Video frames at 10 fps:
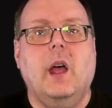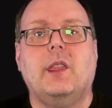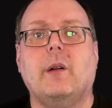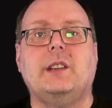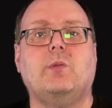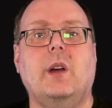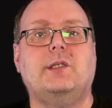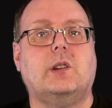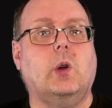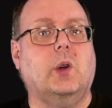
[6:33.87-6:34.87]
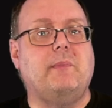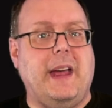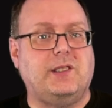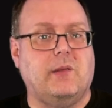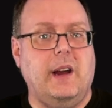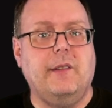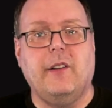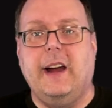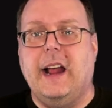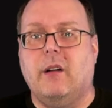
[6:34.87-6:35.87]
The rest was cold macerated
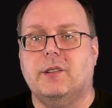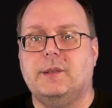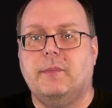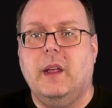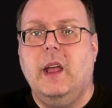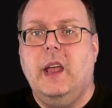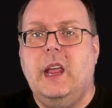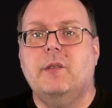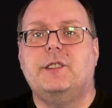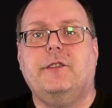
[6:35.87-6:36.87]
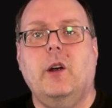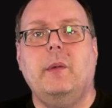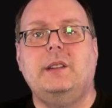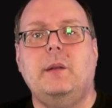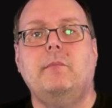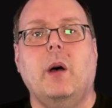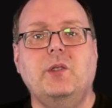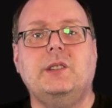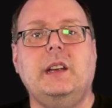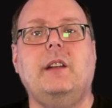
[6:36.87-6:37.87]
for eight hours. It was fermented
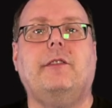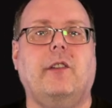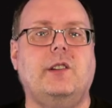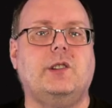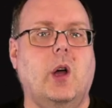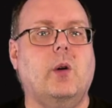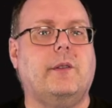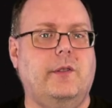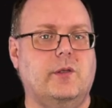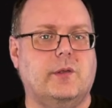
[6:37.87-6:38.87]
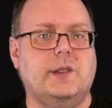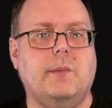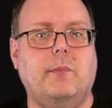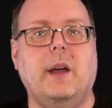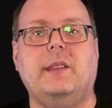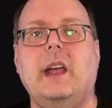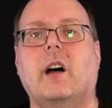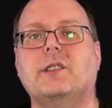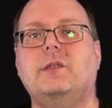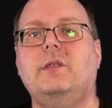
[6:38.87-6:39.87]
mostly in French oak foudres, but they
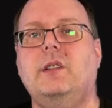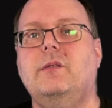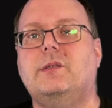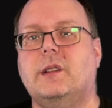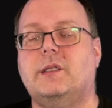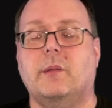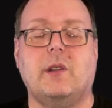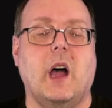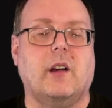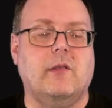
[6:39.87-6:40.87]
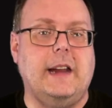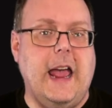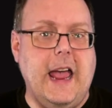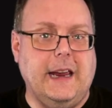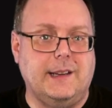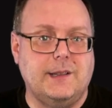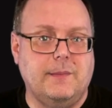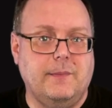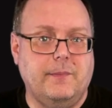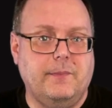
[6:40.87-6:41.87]
also used some concrete eggs.
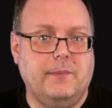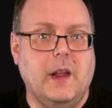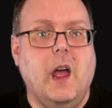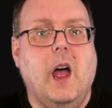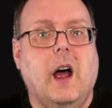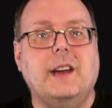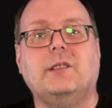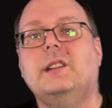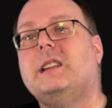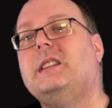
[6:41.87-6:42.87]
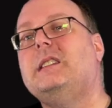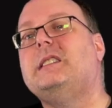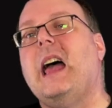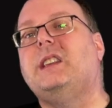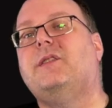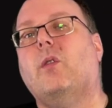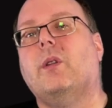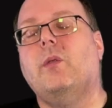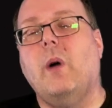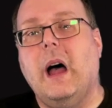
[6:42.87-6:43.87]
All right, so let's get the stats for
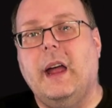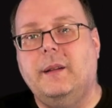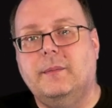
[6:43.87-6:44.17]
the wine.